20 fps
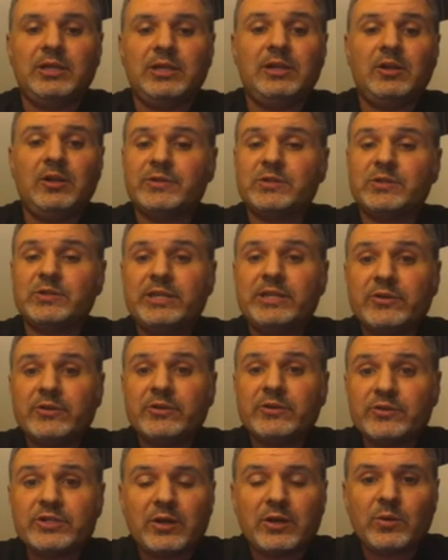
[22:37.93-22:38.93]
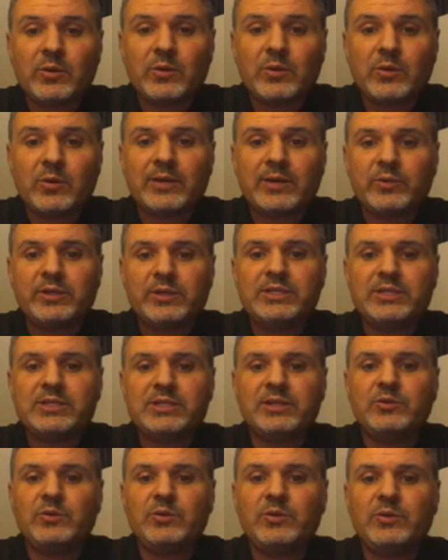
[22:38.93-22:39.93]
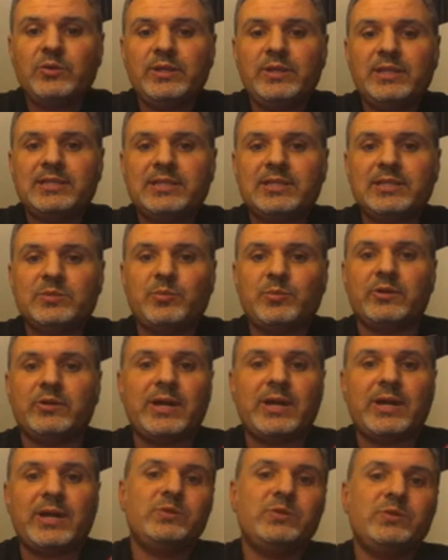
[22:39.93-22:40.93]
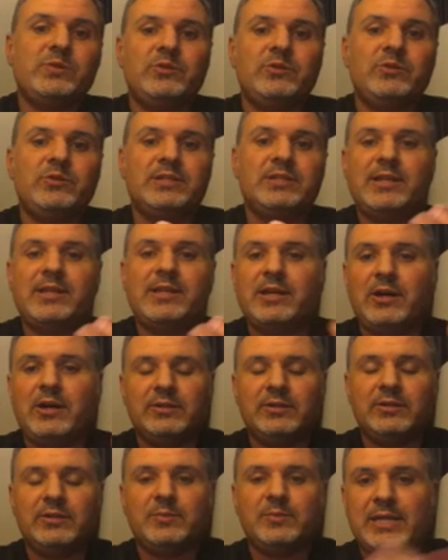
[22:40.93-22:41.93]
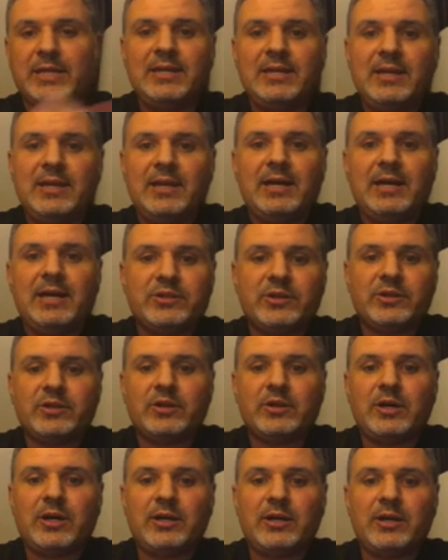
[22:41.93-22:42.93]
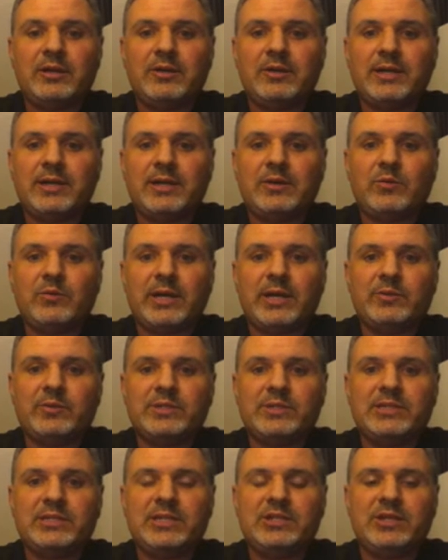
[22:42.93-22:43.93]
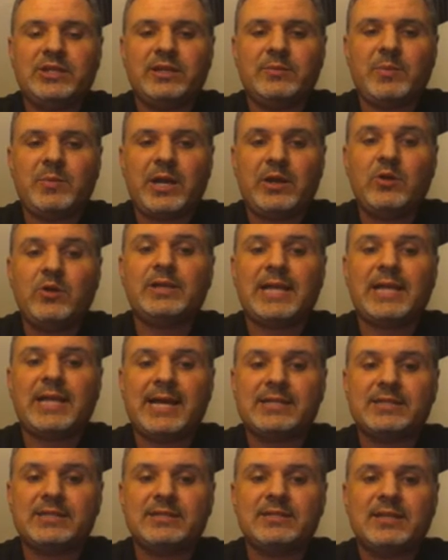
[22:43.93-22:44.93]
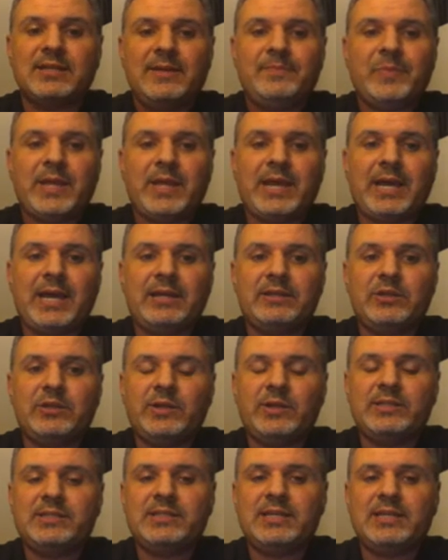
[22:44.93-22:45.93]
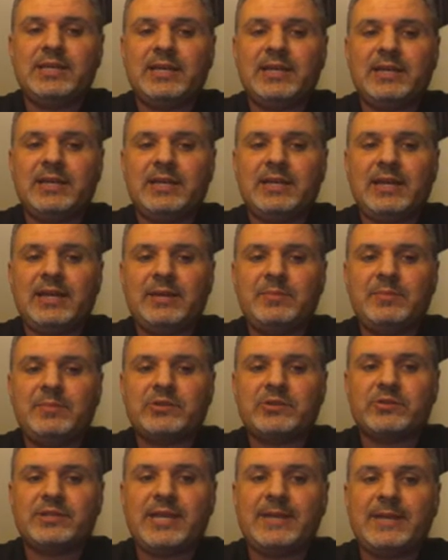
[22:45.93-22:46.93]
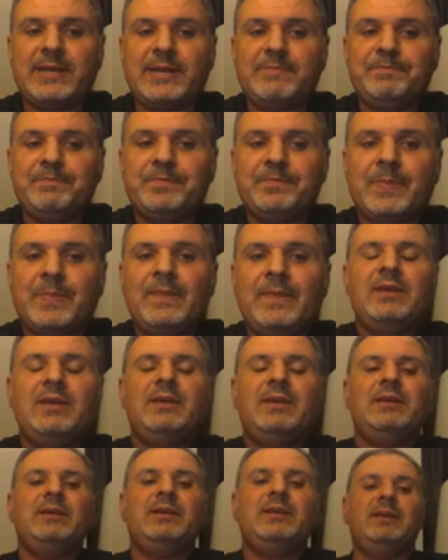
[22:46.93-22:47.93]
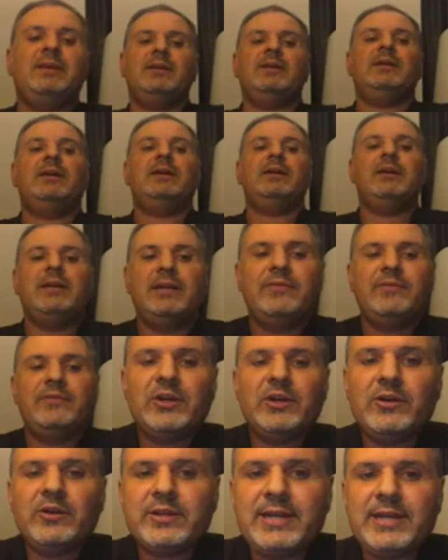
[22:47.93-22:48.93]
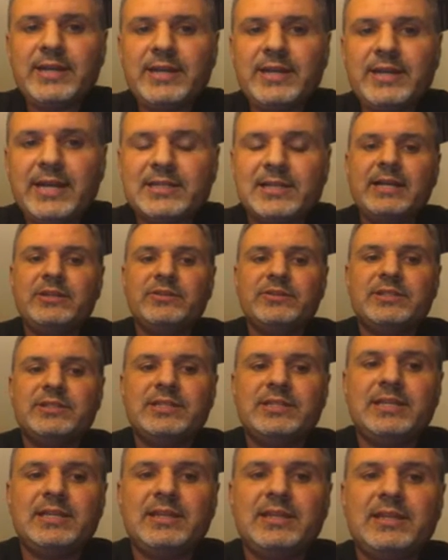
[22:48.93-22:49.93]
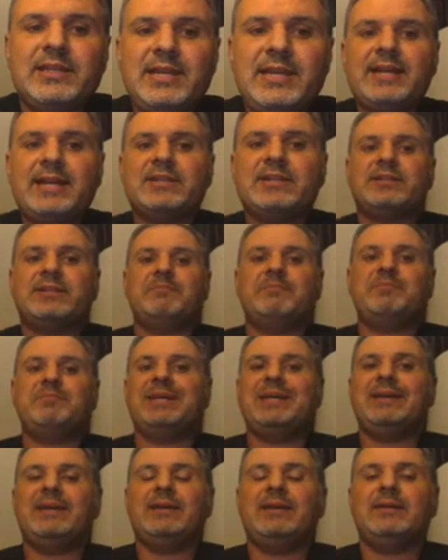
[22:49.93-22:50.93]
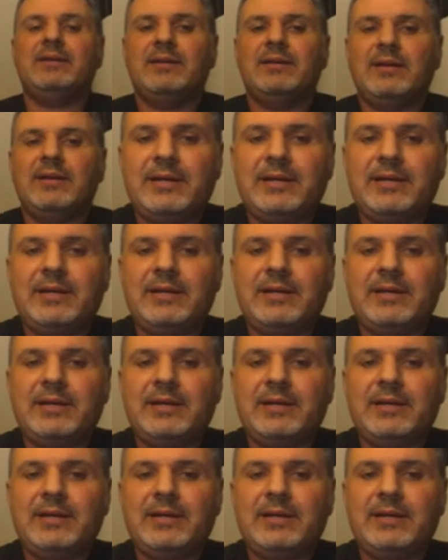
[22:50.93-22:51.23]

a little over 20 years ago when I really started doing this as both a graduate student and then ultimately I took it on when I was teaching my own classes at UNC and at Metro State if you go to the next slide, you'll see the next big